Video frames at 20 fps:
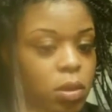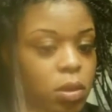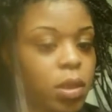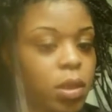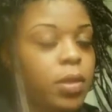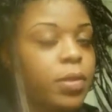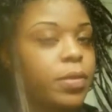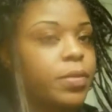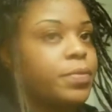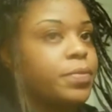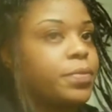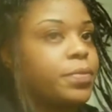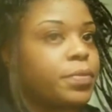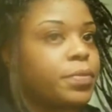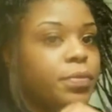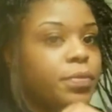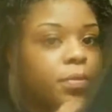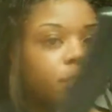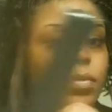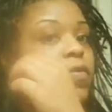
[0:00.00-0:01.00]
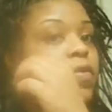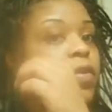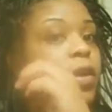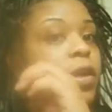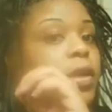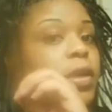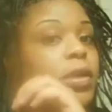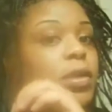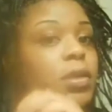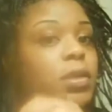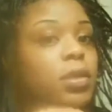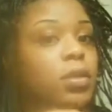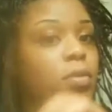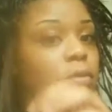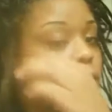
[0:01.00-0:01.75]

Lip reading: to that. So first,